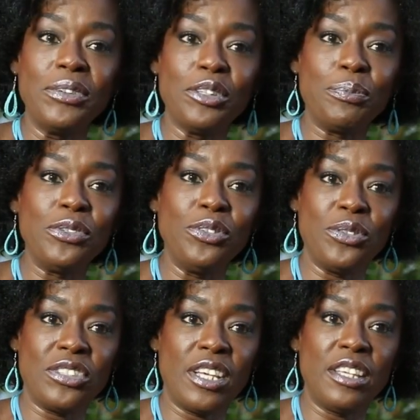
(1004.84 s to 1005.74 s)
with the
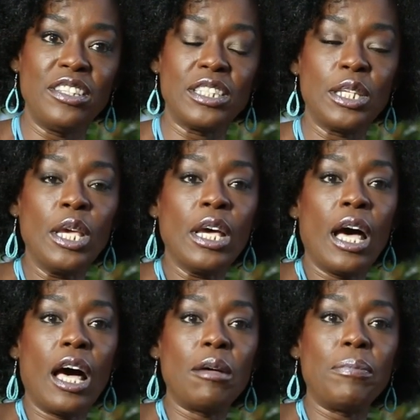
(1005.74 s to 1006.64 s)
producers
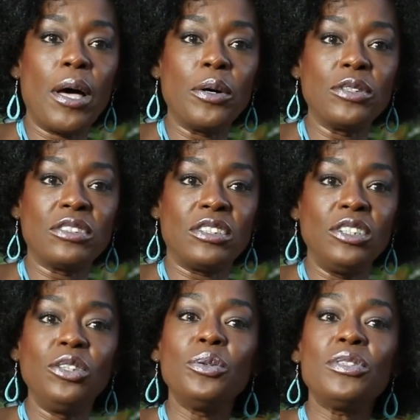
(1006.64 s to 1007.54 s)
about
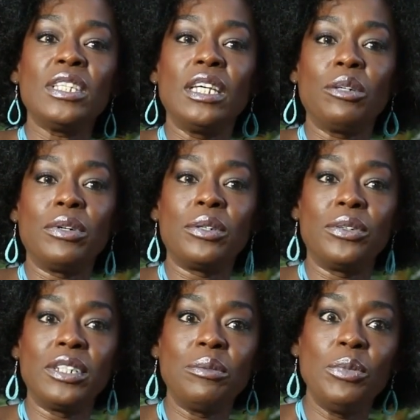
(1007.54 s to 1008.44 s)
using
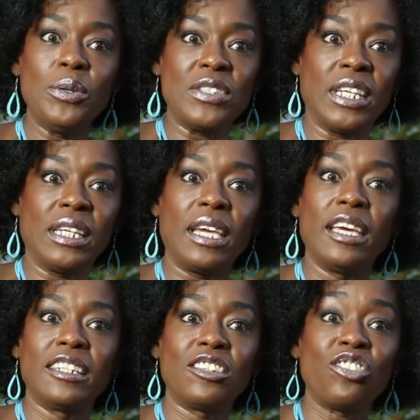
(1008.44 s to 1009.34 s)
recorded music
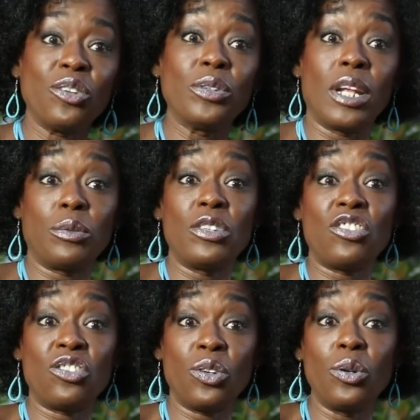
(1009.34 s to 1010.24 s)
in a show that was
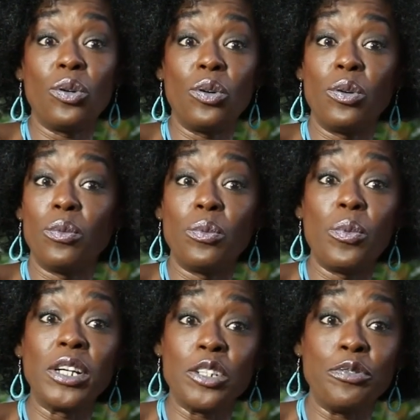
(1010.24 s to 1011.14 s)
so
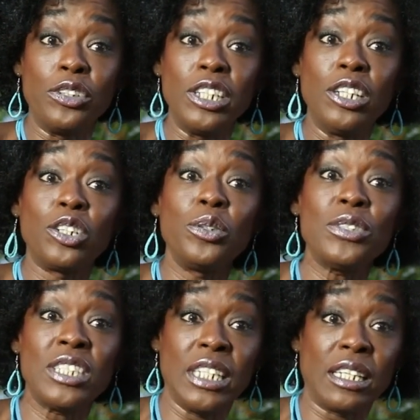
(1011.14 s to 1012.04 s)
wonderfully
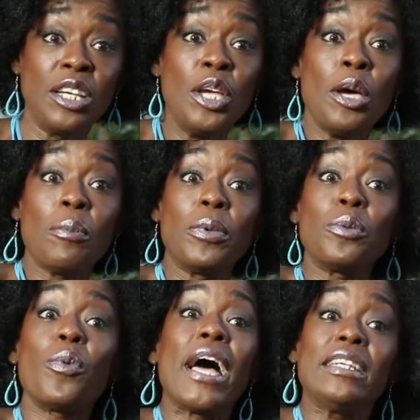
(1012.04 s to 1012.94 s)
acoustic.
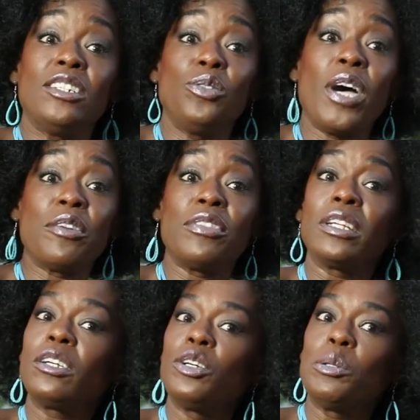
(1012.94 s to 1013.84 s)
But why did you have
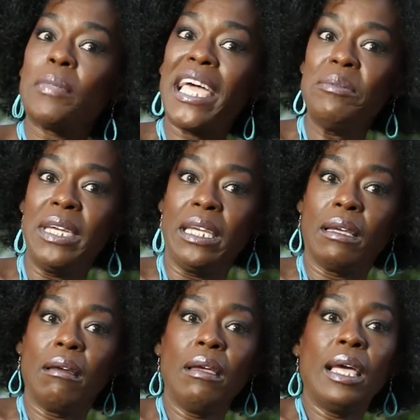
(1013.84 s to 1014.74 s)
that girl
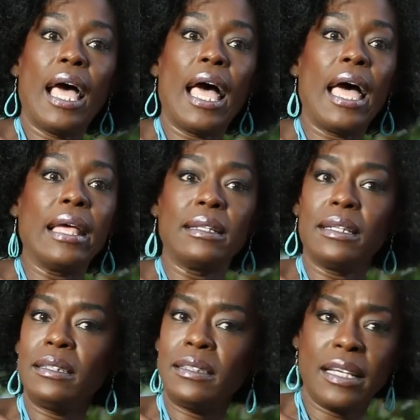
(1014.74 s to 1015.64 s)
miming? And
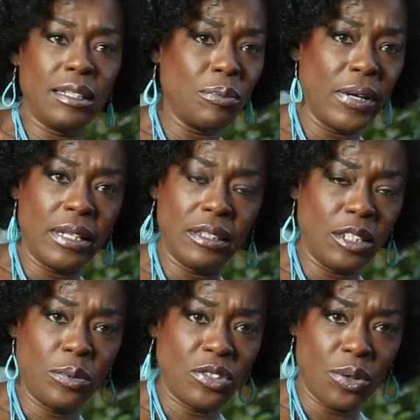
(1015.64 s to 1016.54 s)
they said, well,
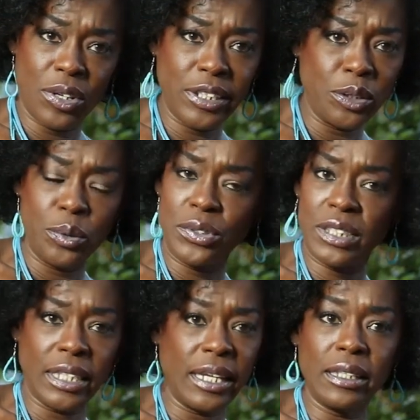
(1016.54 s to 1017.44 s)
it was all
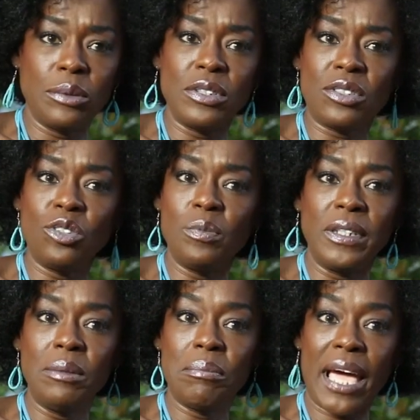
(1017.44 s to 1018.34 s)
acoustic and there was
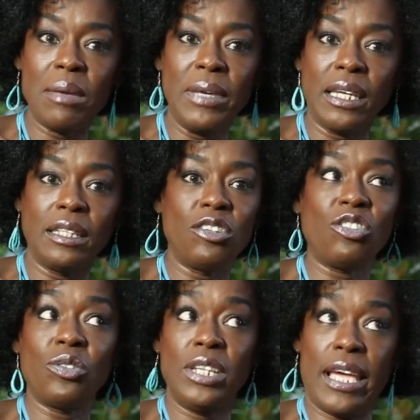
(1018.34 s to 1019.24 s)
nobody miming in the
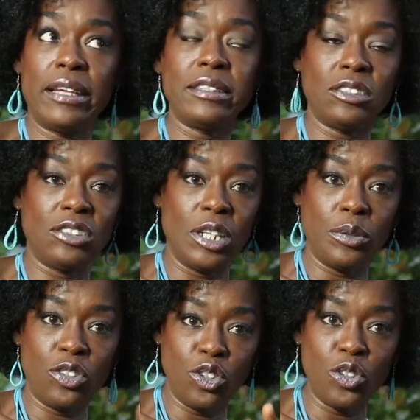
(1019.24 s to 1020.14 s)
show. Yes, there
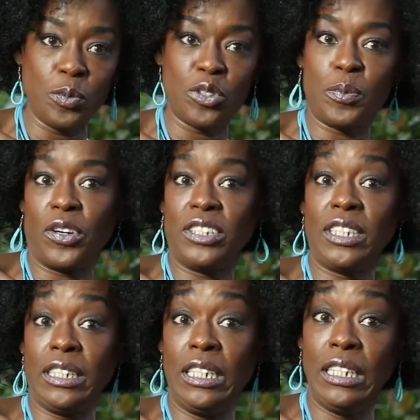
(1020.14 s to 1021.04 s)
were two spots,
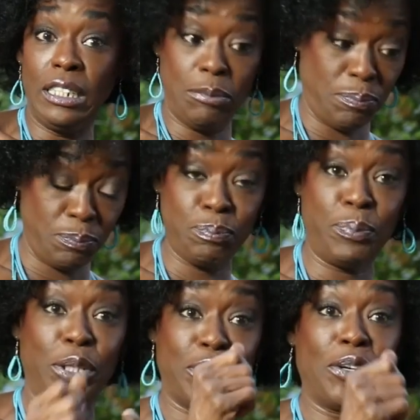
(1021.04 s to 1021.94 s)
and he
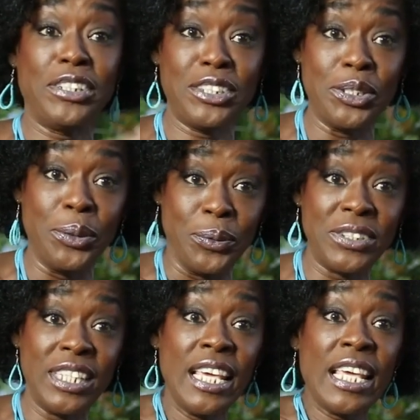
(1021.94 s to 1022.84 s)
pulled out his notes